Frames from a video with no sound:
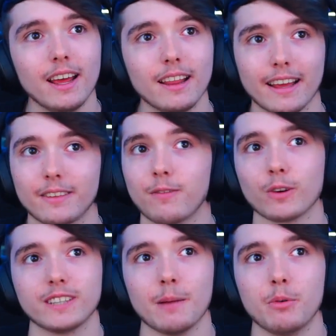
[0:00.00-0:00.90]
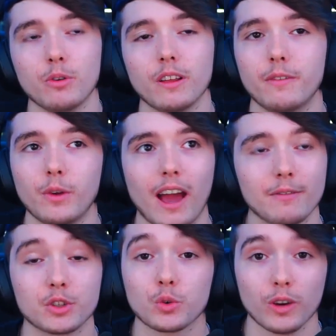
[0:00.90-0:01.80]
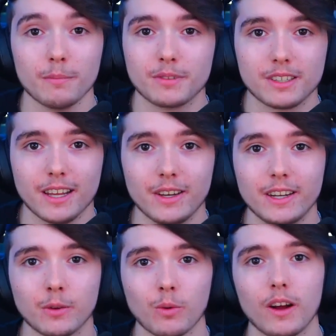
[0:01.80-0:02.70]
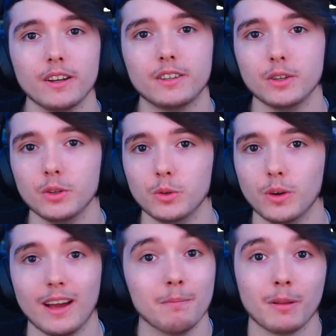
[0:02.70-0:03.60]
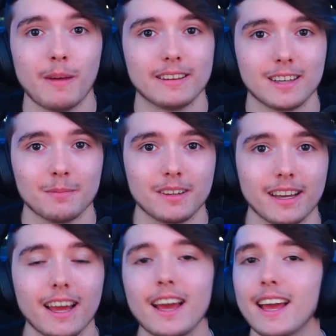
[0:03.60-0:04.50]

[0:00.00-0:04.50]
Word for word: Like, for example, if you have scripts that you need to run to implement something,